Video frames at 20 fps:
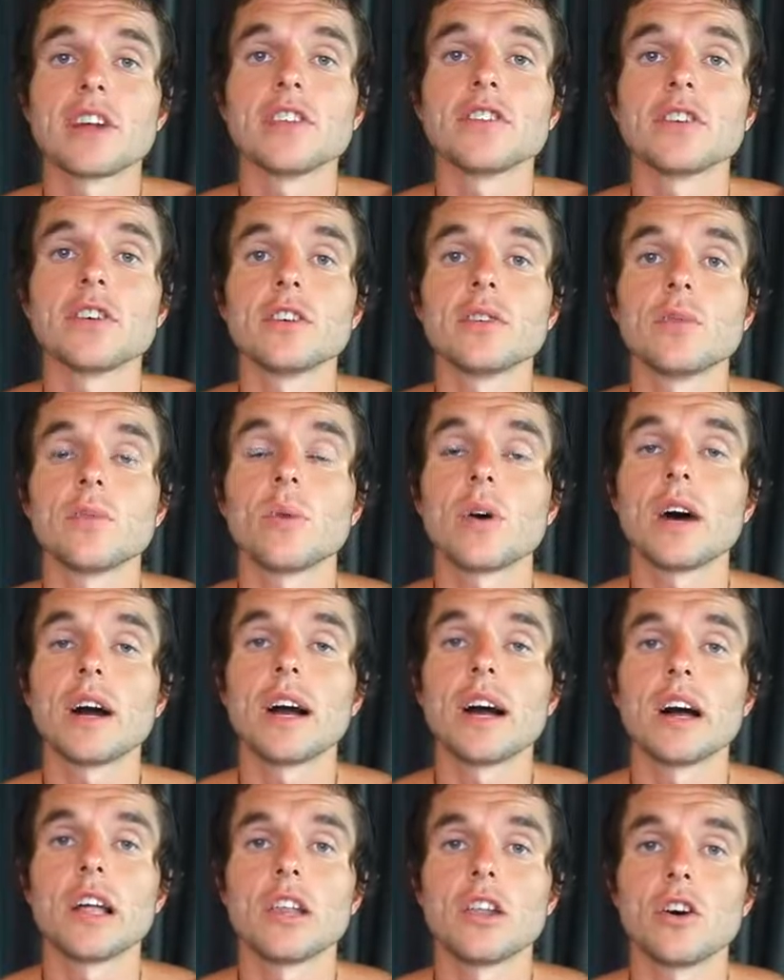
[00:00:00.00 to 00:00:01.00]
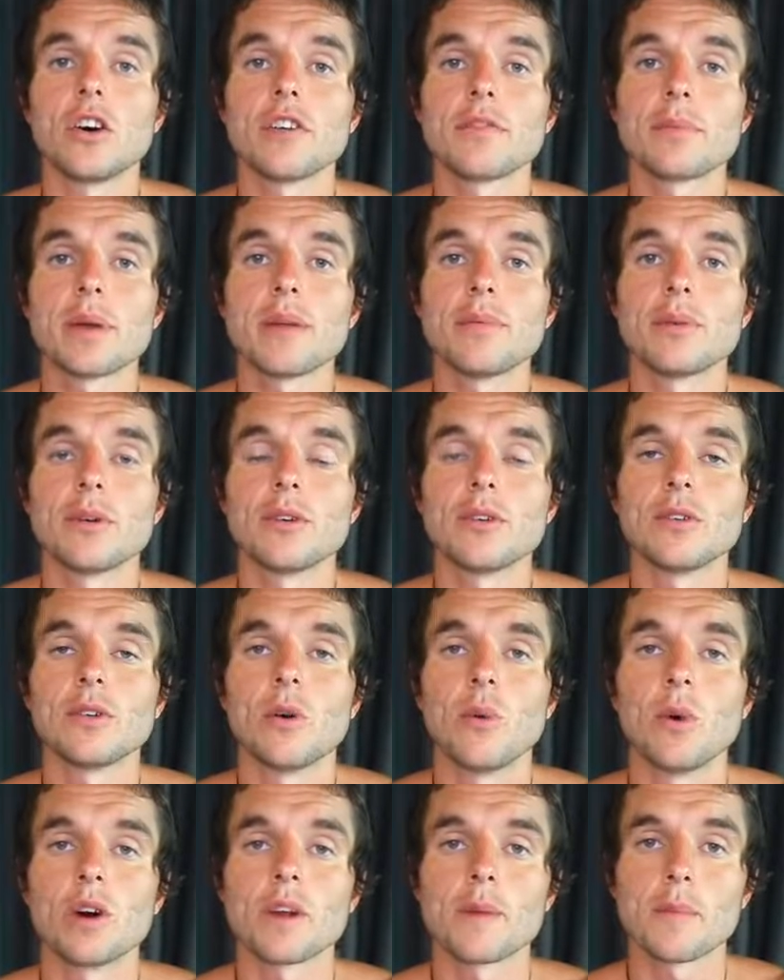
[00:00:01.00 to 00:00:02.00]
reason why a lot of
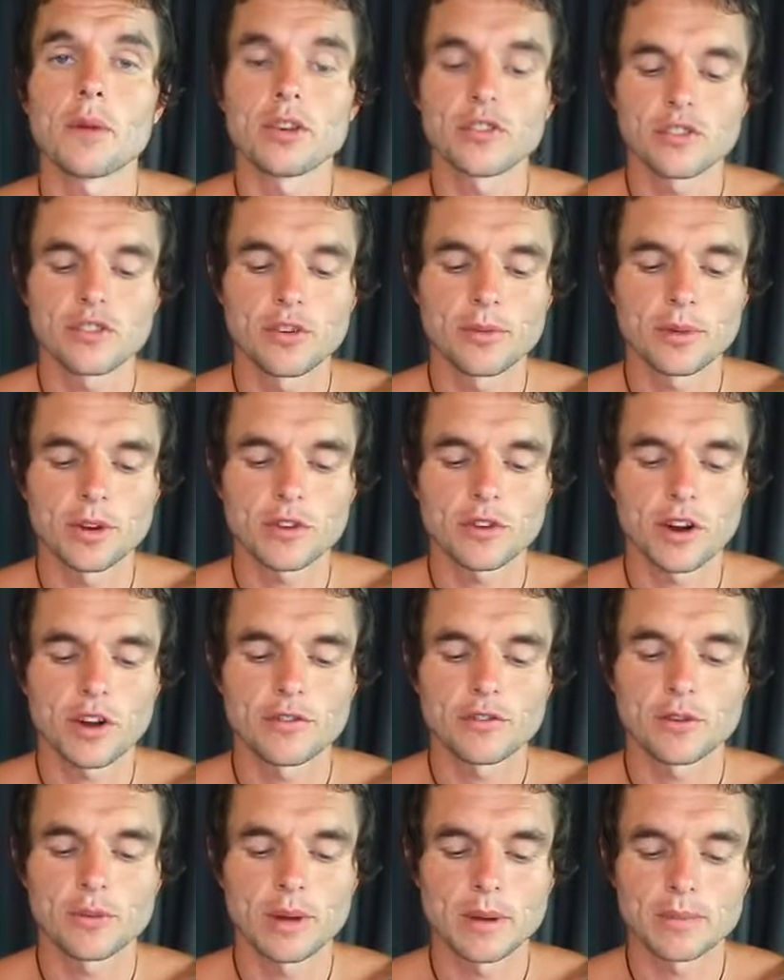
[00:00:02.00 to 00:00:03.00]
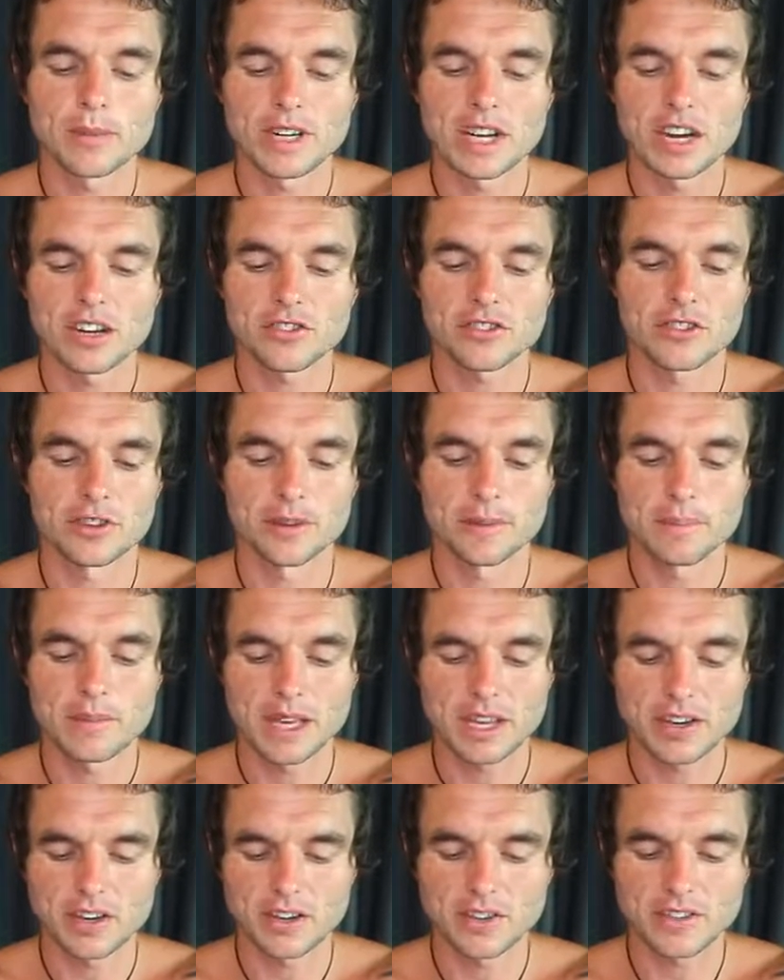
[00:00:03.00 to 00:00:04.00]
people want to boost human growth hormone production,
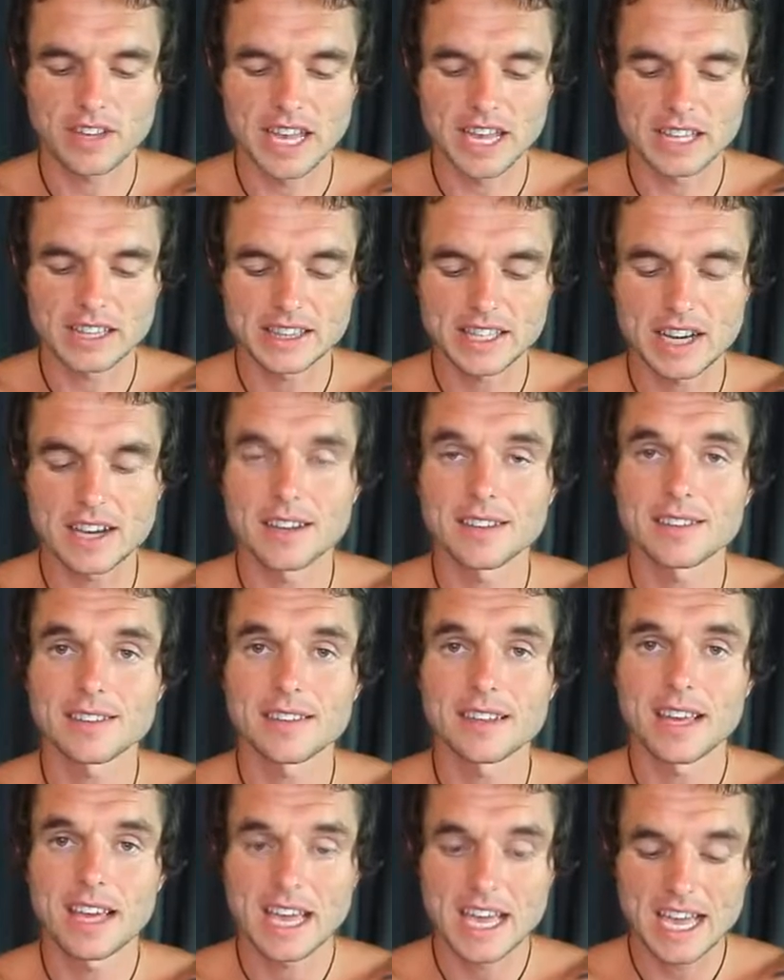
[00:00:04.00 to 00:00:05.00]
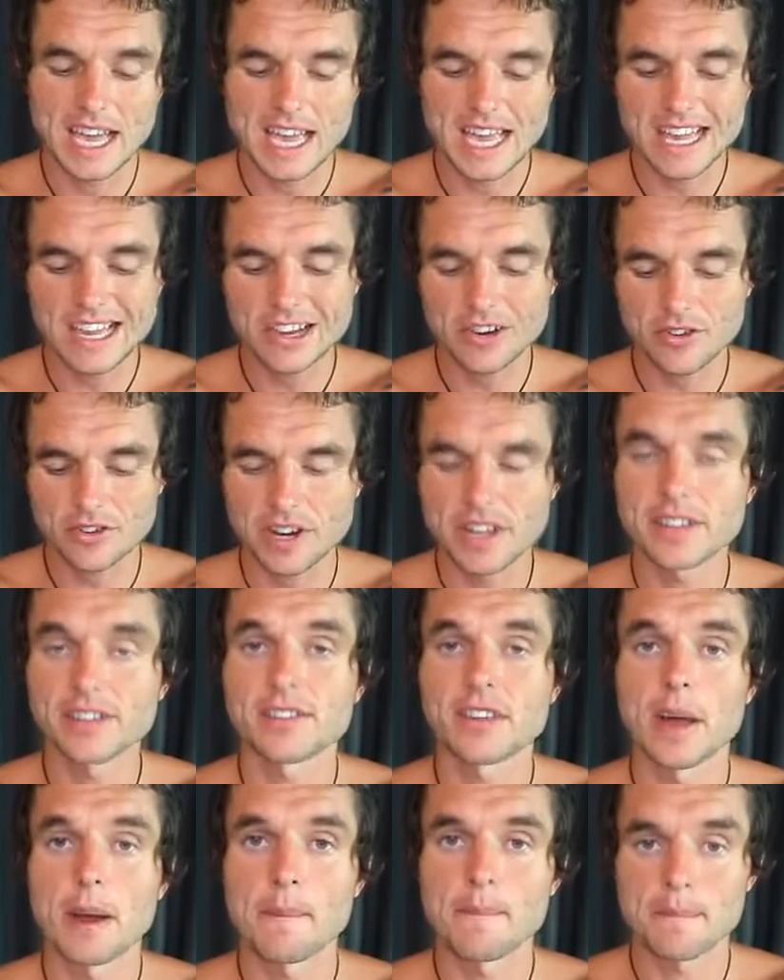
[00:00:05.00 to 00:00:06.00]
because it does
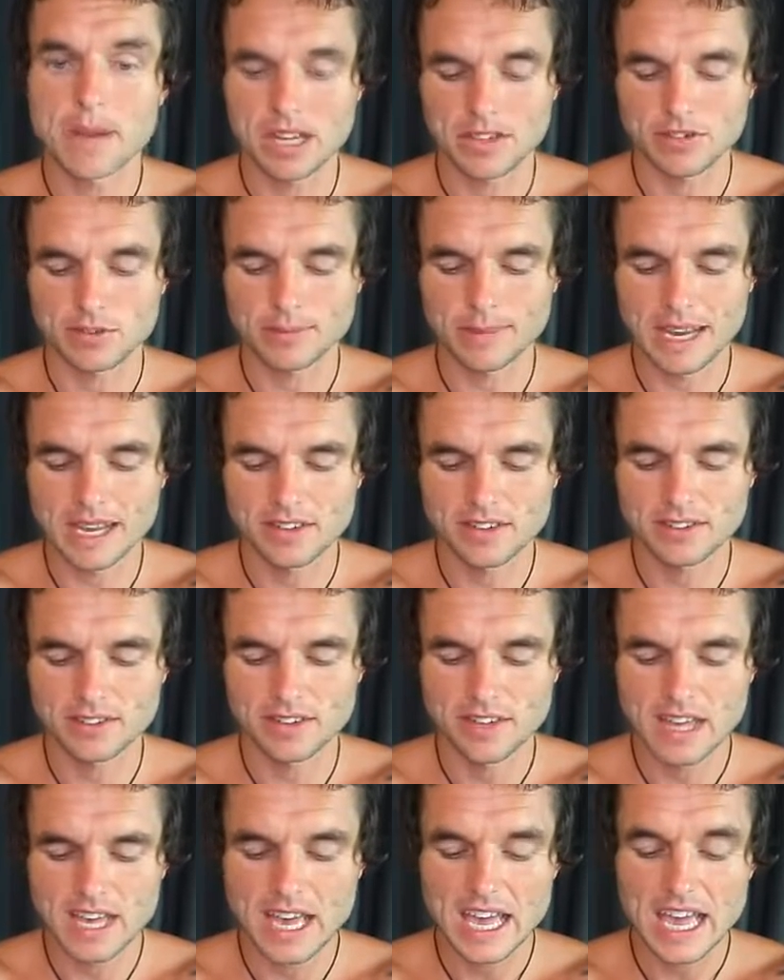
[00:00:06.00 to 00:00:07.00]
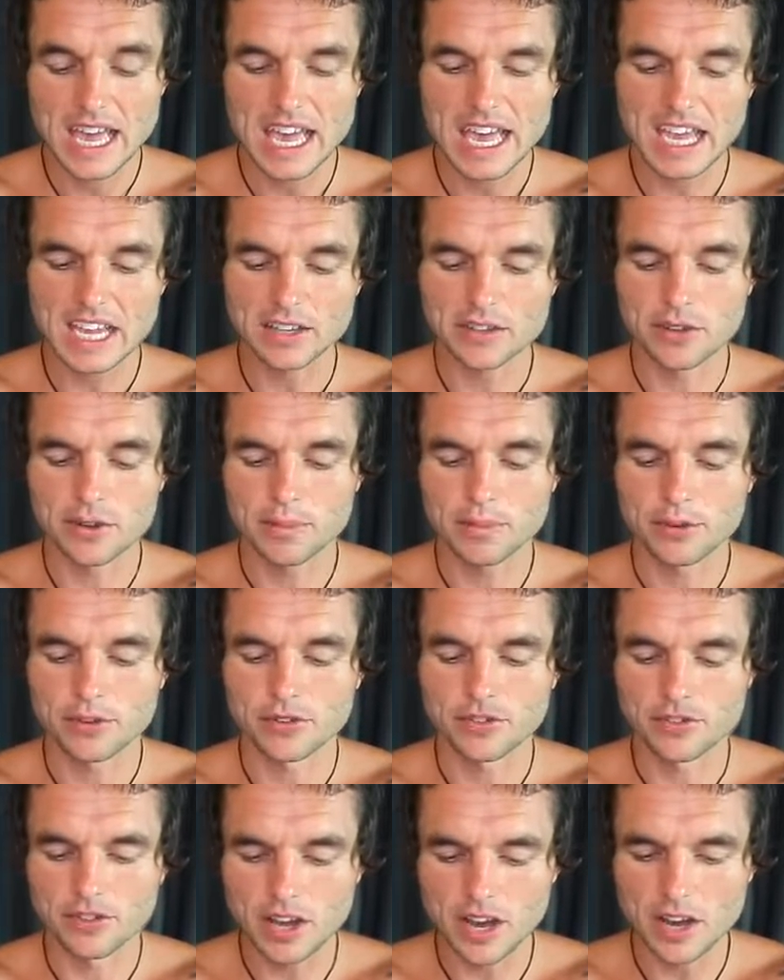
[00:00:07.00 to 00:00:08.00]
increase muscle mass, it
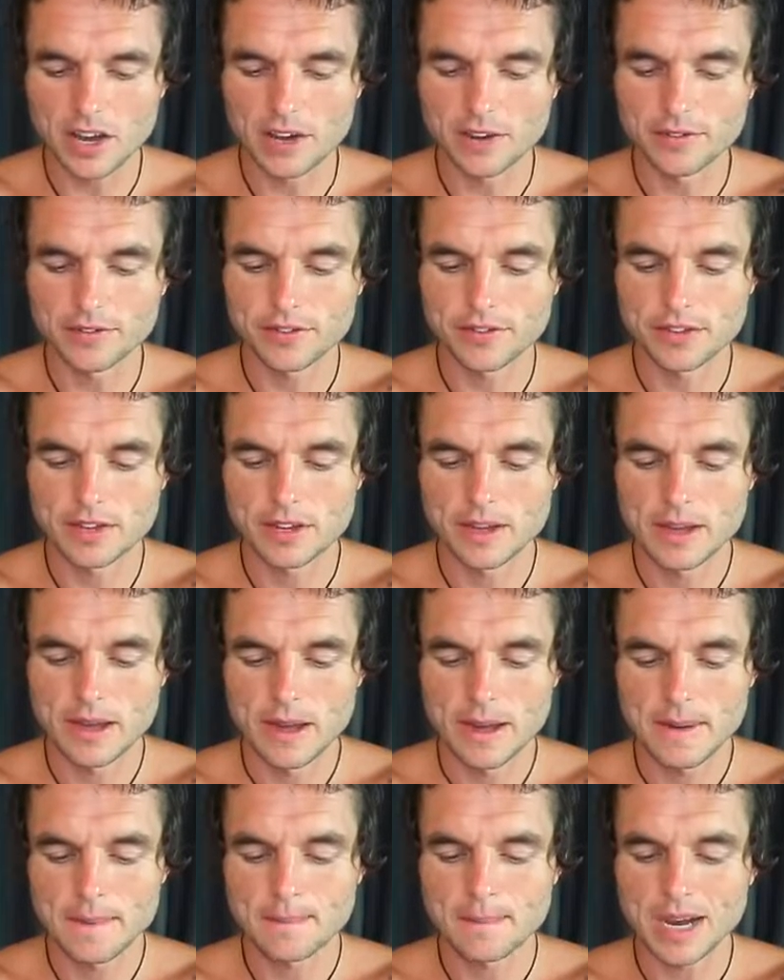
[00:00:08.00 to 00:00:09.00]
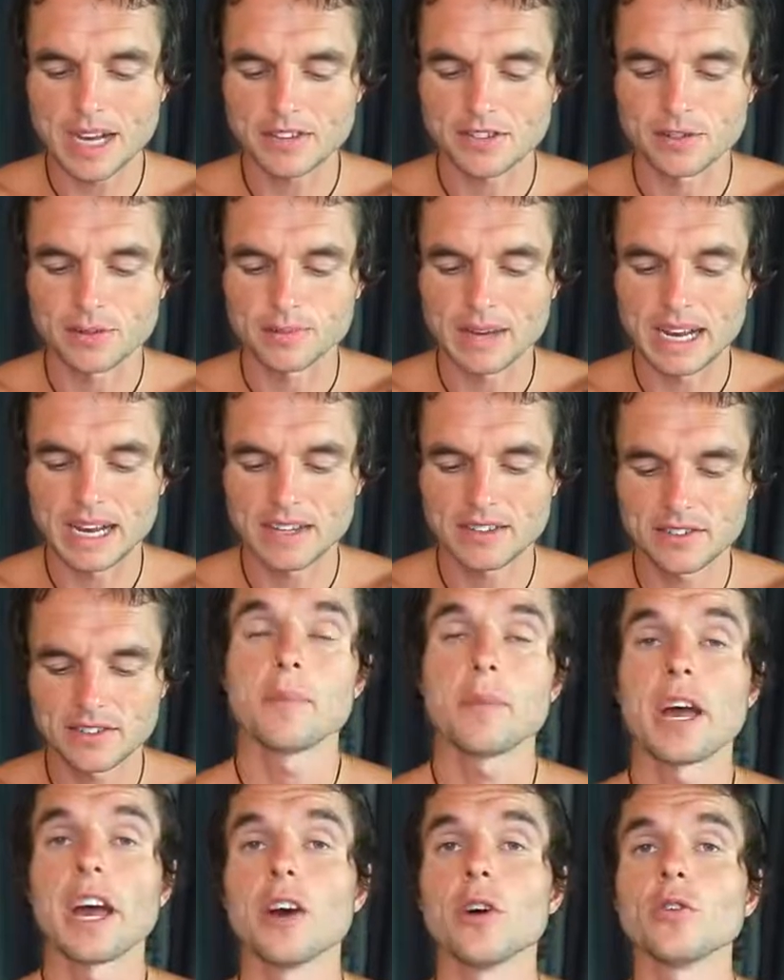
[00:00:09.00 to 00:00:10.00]
preserves muscle
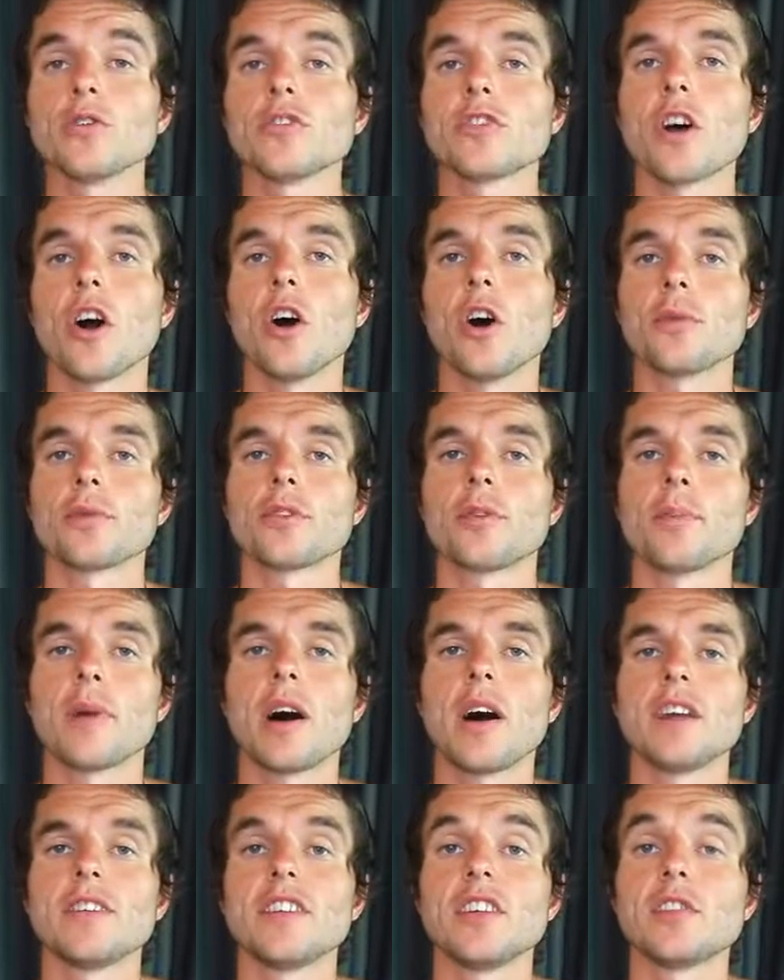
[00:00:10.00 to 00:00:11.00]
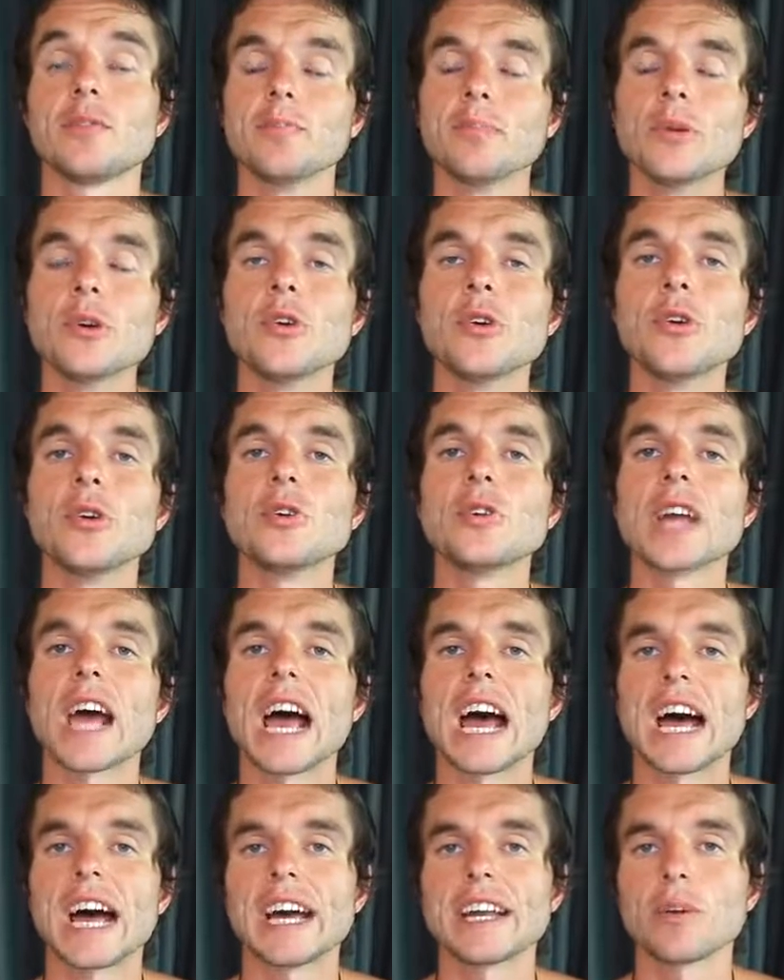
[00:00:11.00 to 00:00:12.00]
mass, but it also optimizes
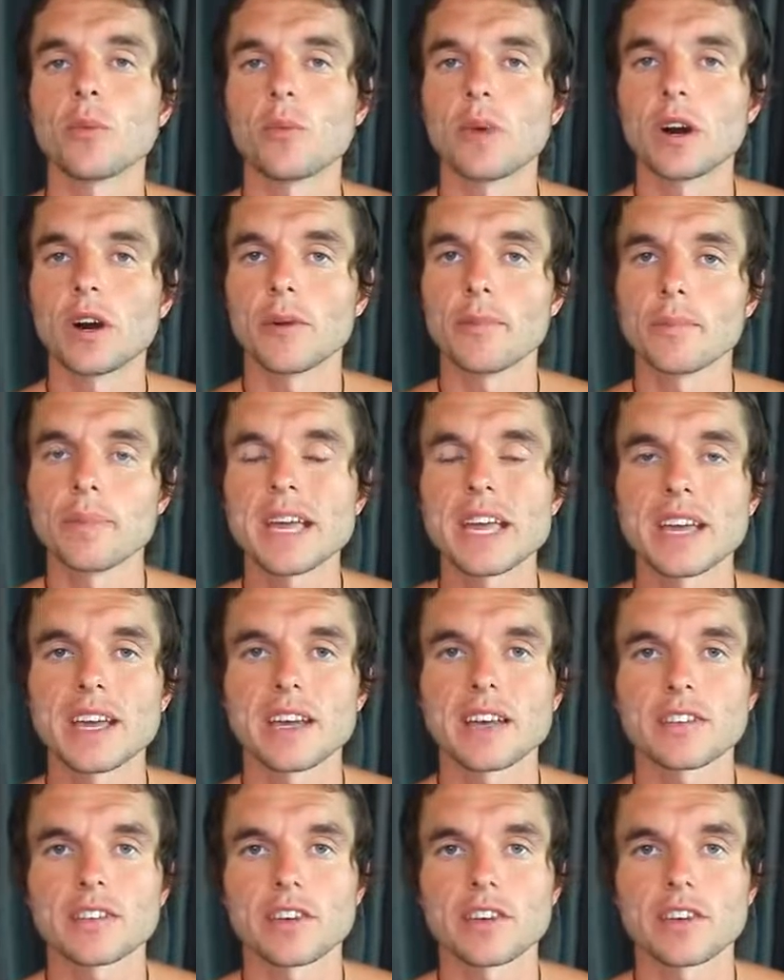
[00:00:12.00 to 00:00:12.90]
mood and well-being.